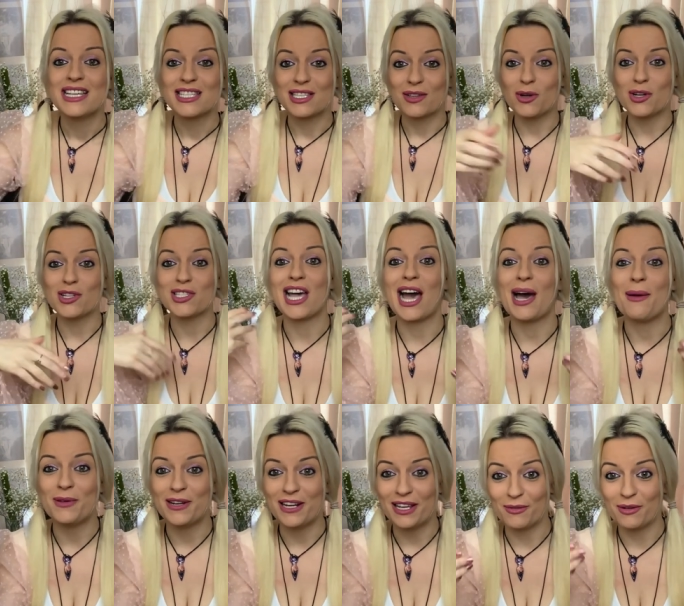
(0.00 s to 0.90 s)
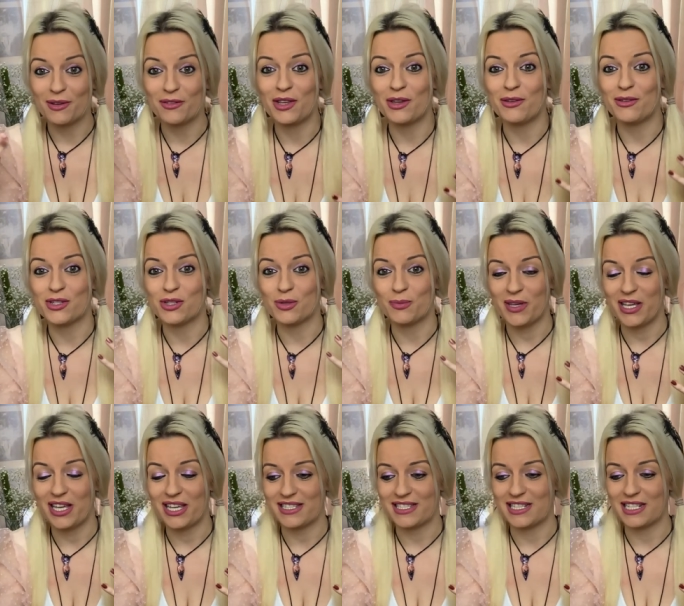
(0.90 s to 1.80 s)
So what's happening with you and your
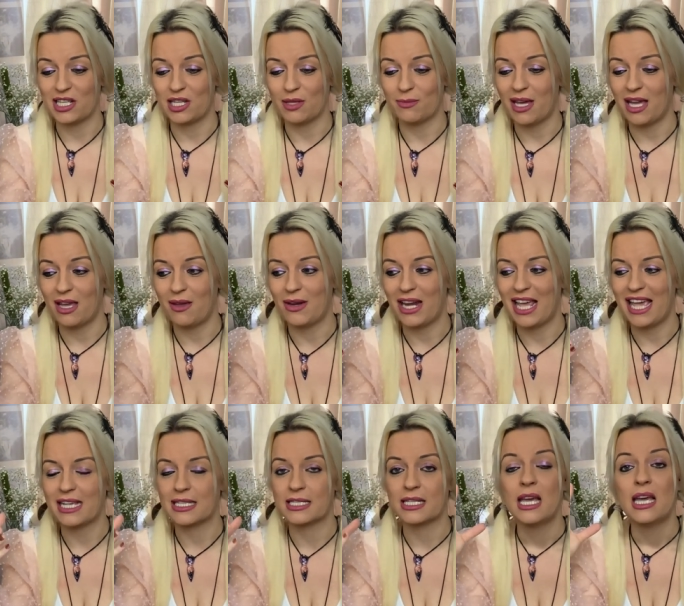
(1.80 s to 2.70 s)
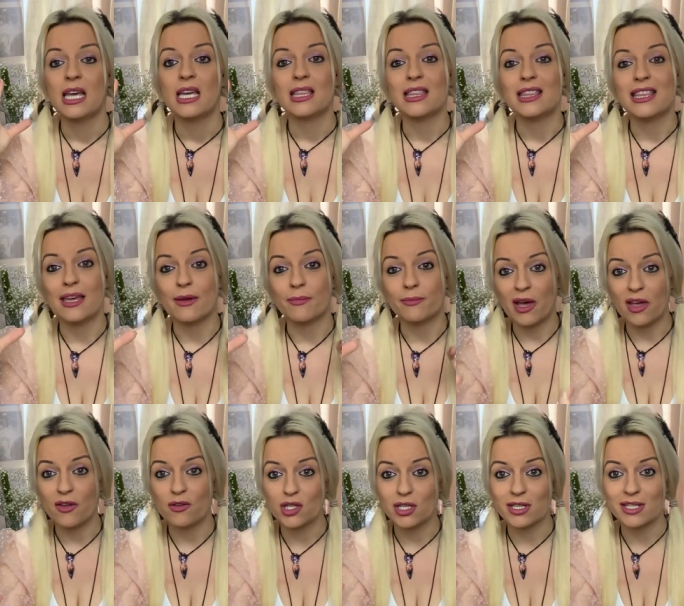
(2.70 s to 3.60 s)
person at the moment is the
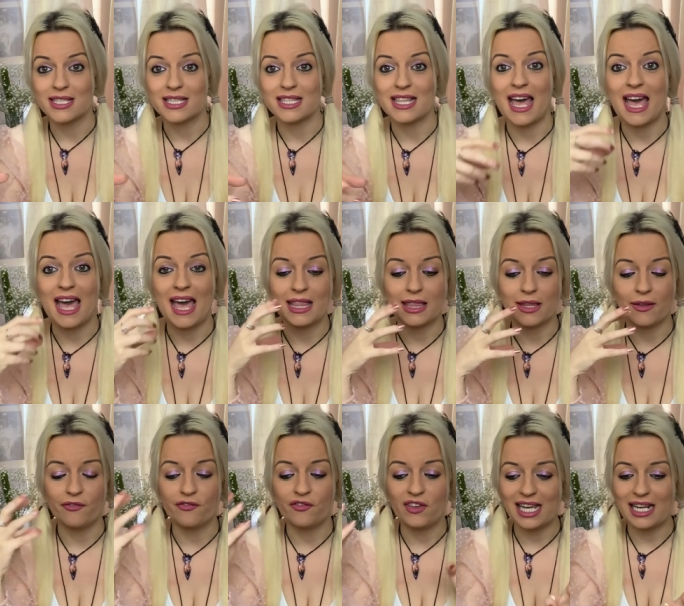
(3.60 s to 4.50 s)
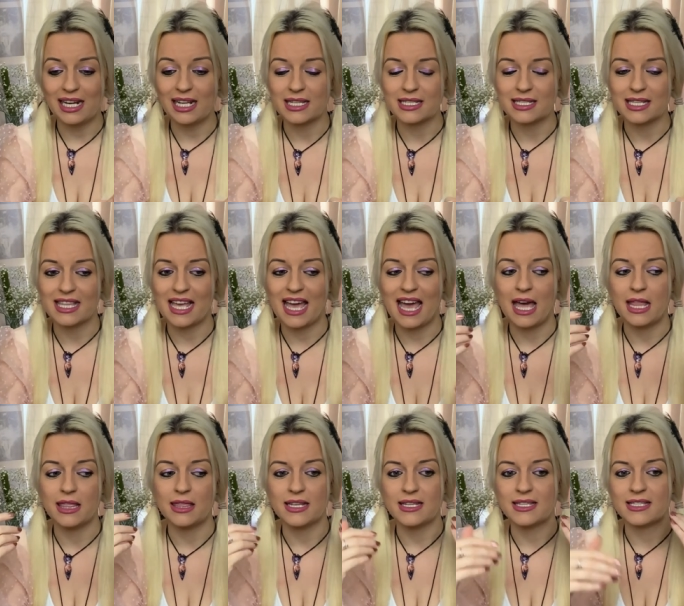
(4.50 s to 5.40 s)
emotions are there, the feelings are
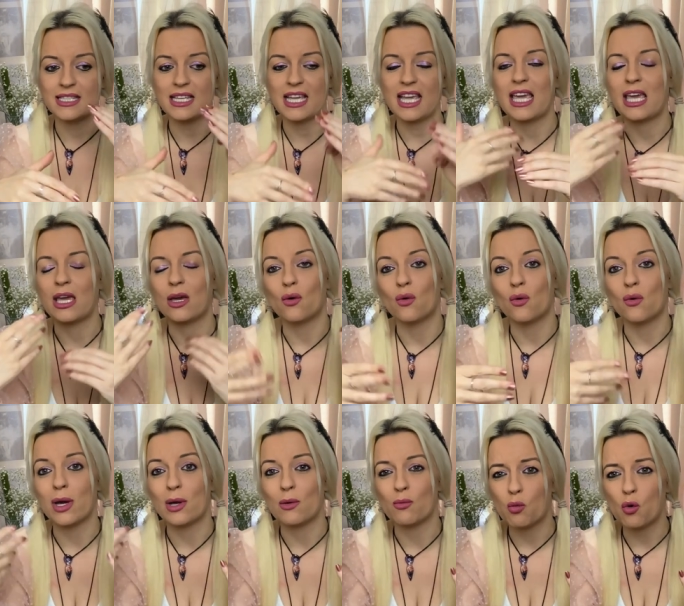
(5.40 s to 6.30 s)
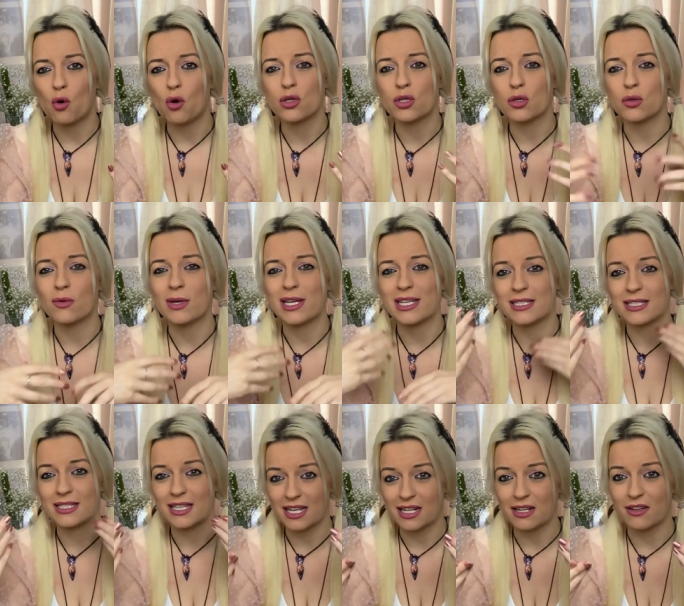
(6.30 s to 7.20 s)
there, the sea, or water always
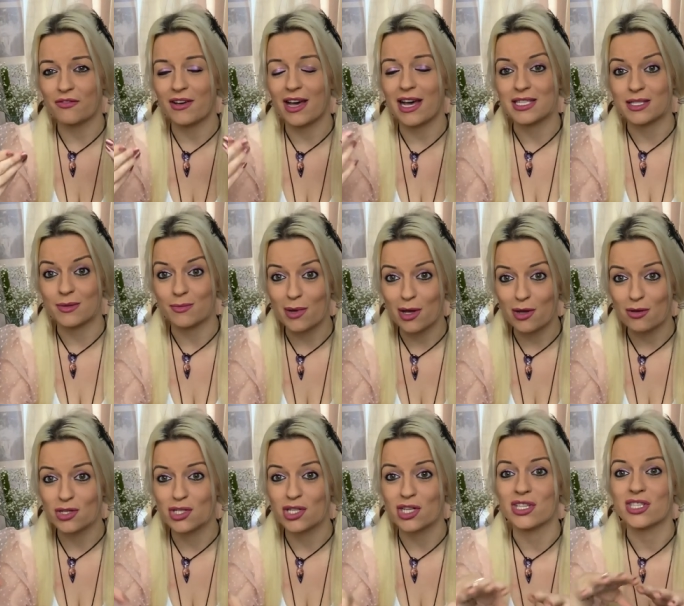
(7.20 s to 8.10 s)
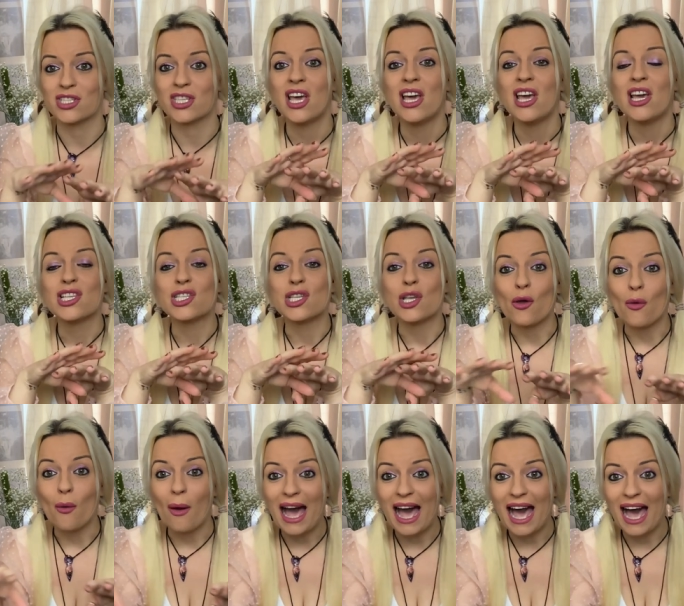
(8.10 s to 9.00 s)
signifies emotions. So
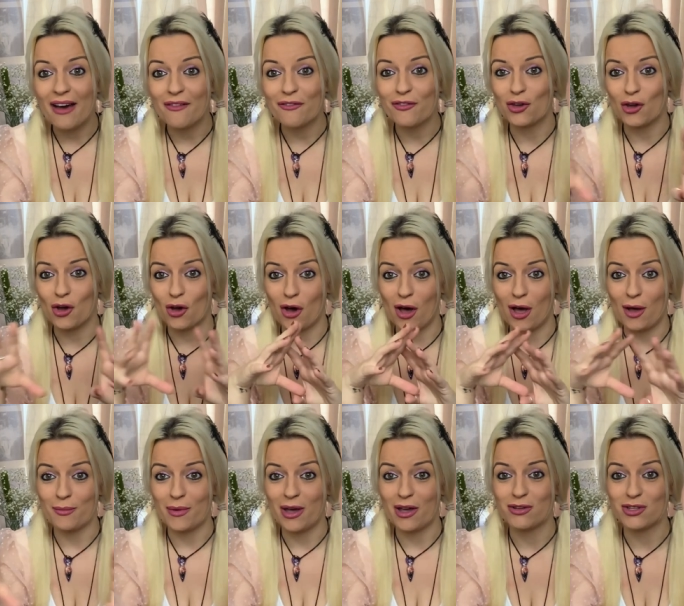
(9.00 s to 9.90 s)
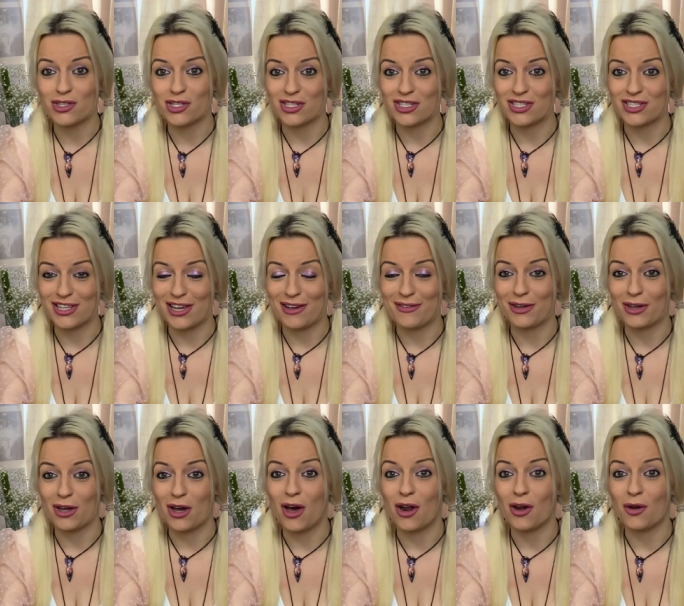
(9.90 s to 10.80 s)
you have got emotions
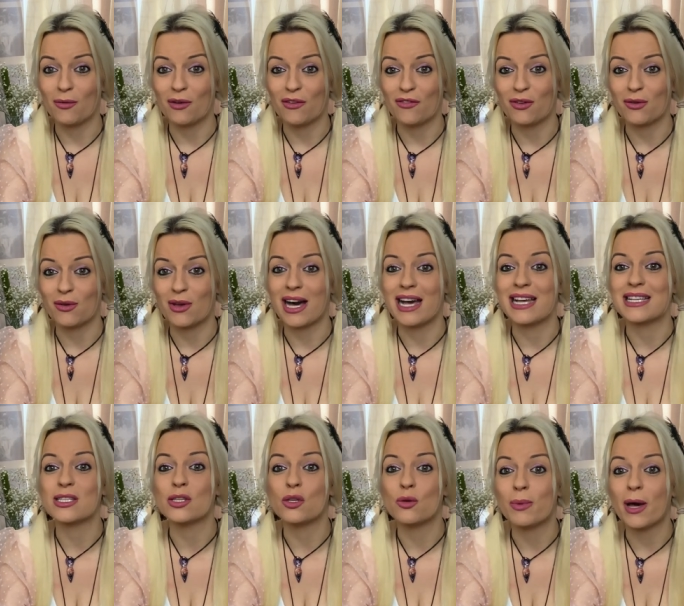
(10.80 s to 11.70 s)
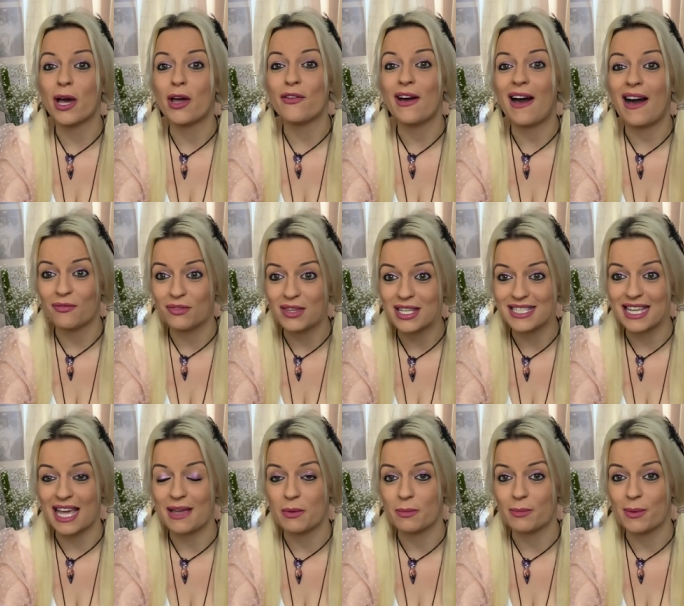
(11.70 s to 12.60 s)
going on with you guys. You both have the
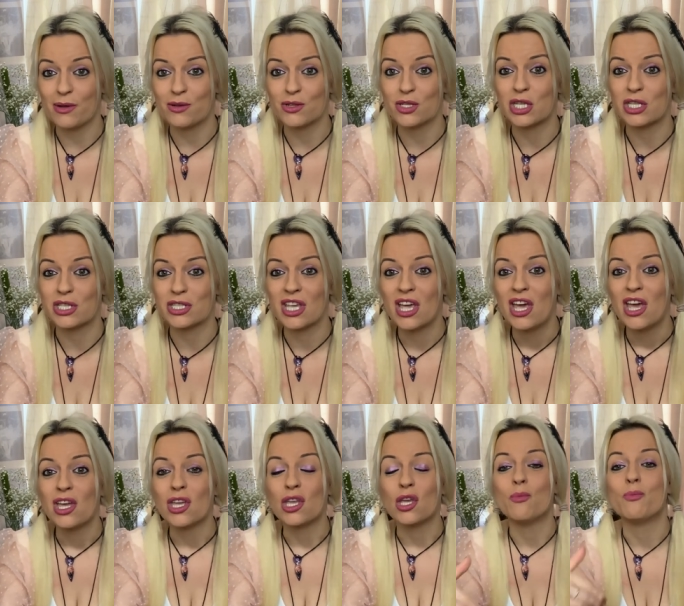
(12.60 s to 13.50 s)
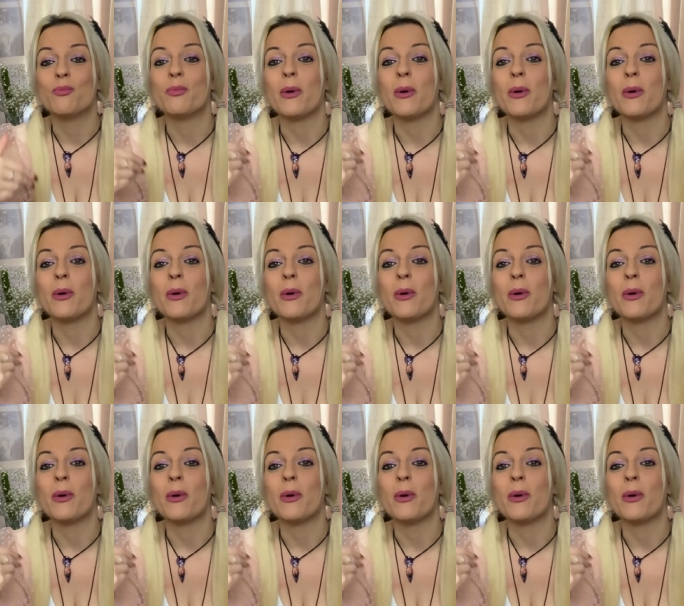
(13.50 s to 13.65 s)
same emotions. You